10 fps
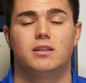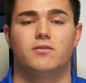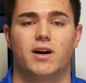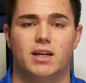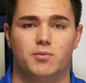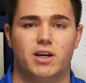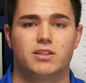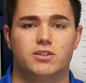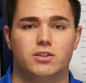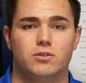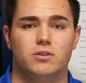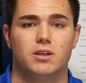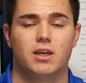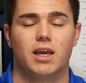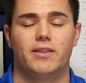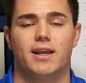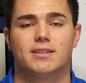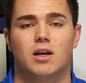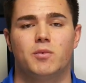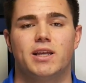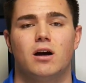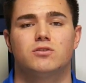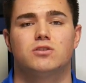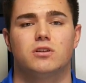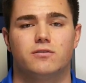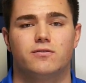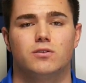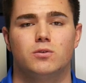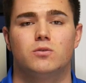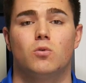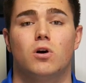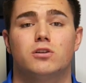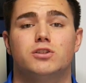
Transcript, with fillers: divide it by 2, and that's how many ounces of fluid water